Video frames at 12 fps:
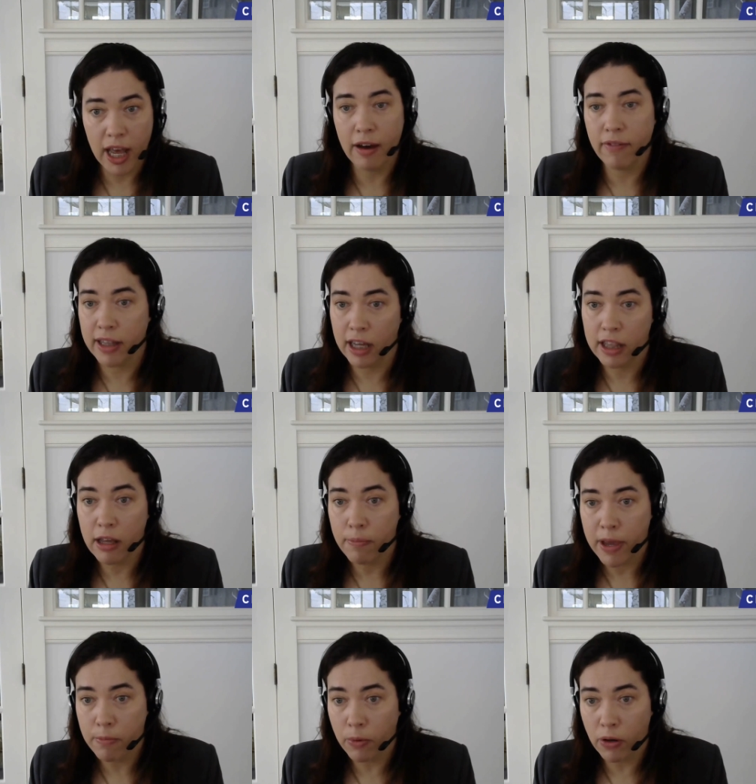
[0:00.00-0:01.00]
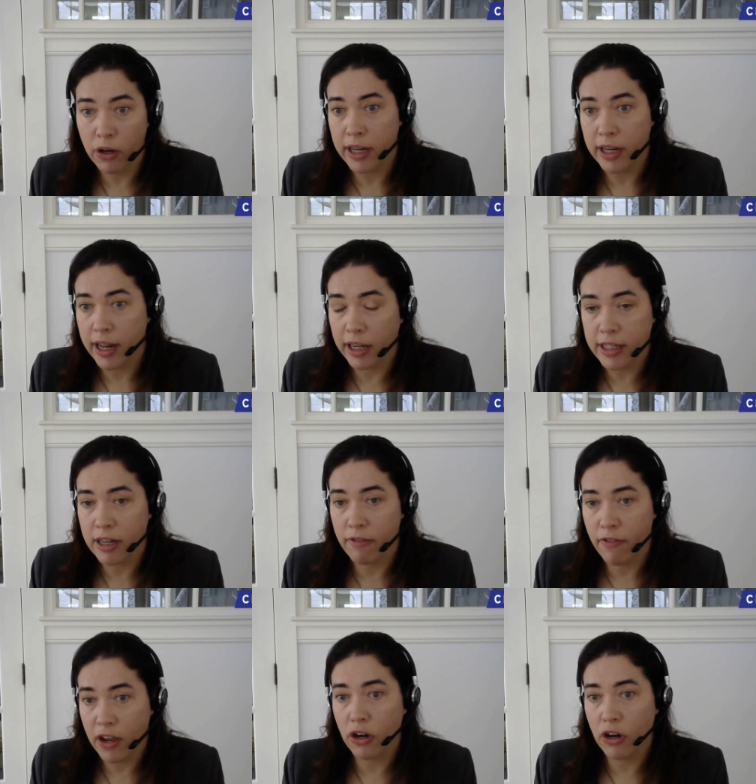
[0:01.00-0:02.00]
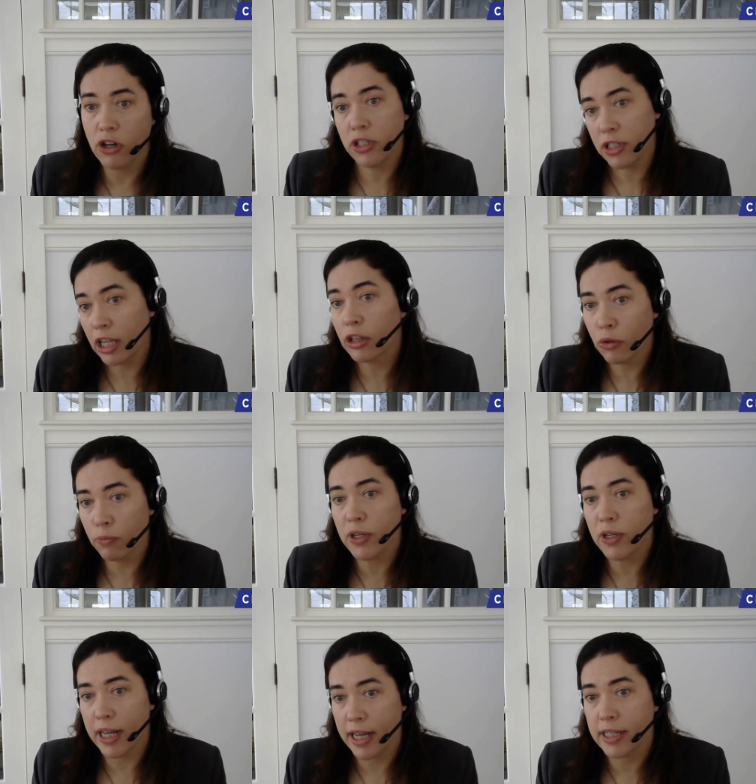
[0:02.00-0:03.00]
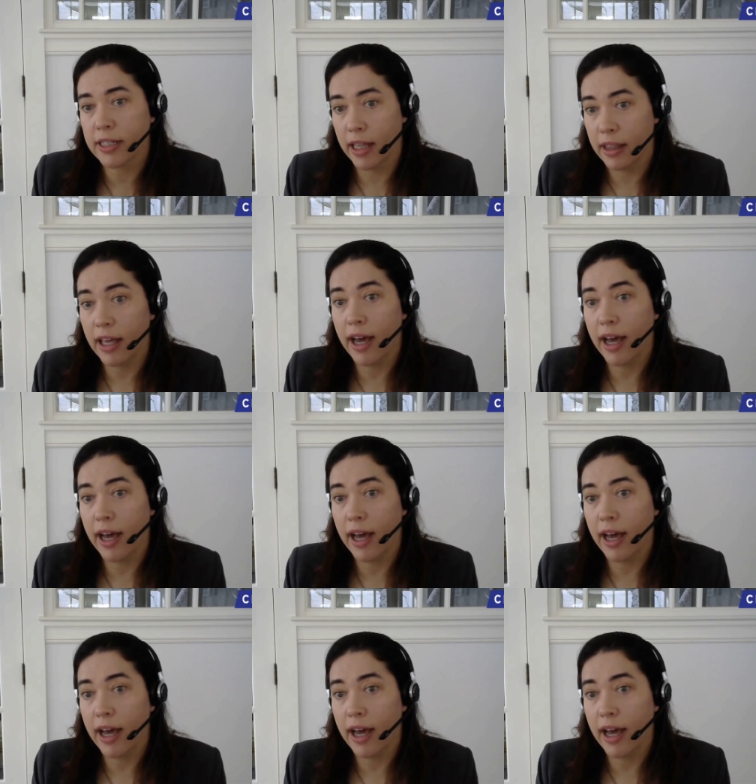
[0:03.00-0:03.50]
have another paper in Health Affairs that look precisely at